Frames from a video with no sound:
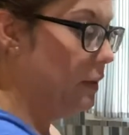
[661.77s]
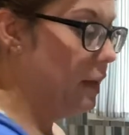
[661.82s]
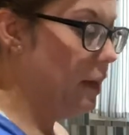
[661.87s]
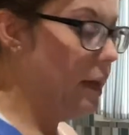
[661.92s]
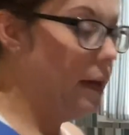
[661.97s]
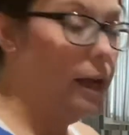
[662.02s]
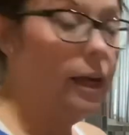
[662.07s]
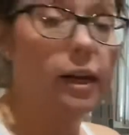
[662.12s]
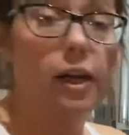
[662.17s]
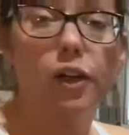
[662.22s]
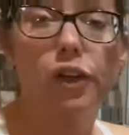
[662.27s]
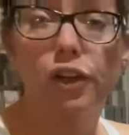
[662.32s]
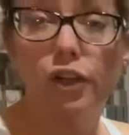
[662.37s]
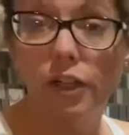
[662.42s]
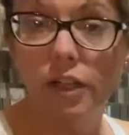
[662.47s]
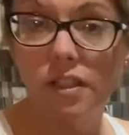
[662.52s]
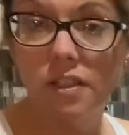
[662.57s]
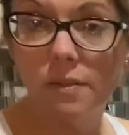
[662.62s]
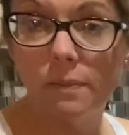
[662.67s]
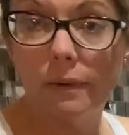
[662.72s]
And a
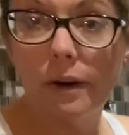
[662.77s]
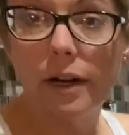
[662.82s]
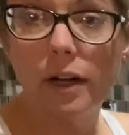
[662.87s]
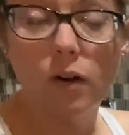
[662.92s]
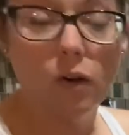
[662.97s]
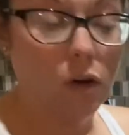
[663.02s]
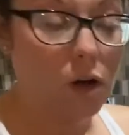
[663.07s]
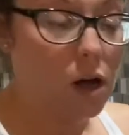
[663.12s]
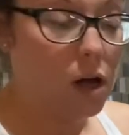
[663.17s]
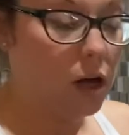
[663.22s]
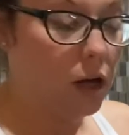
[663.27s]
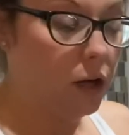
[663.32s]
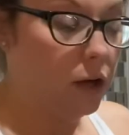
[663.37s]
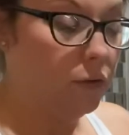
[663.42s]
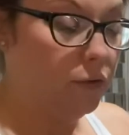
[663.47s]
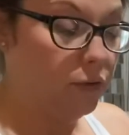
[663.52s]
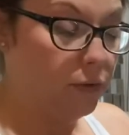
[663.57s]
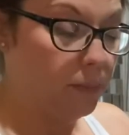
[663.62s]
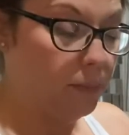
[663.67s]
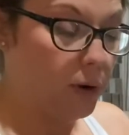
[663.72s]
good sprinkle of
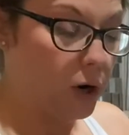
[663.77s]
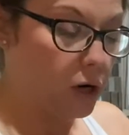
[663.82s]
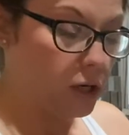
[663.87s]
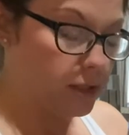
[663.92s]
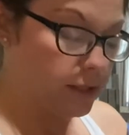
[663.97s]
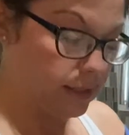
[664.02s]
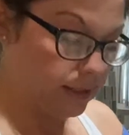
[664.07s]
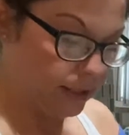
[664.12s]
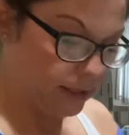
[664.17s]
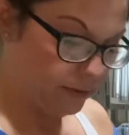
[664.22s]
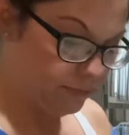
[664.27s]
parsley.